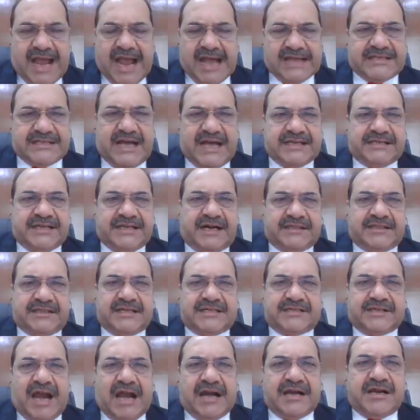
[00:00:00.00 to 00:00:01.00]
As I said,
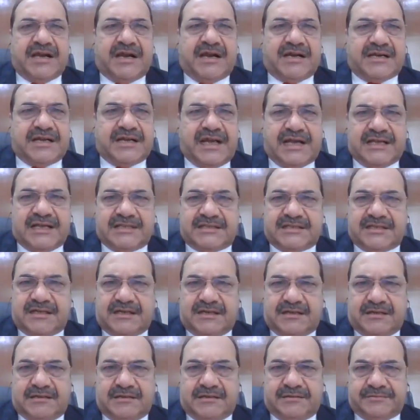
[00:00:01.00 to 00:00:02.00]
the standard has
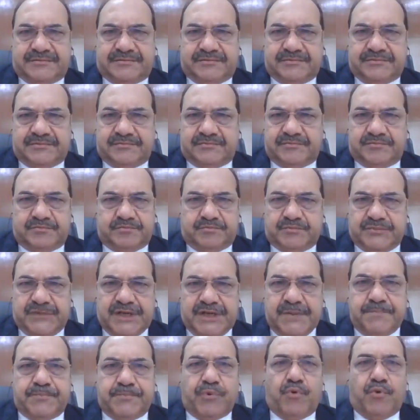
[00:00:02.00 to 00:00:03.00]

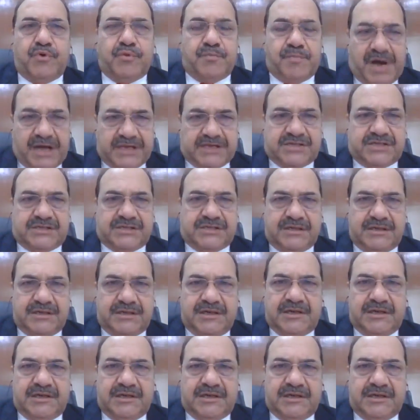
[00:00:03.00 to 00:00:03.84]
improved much.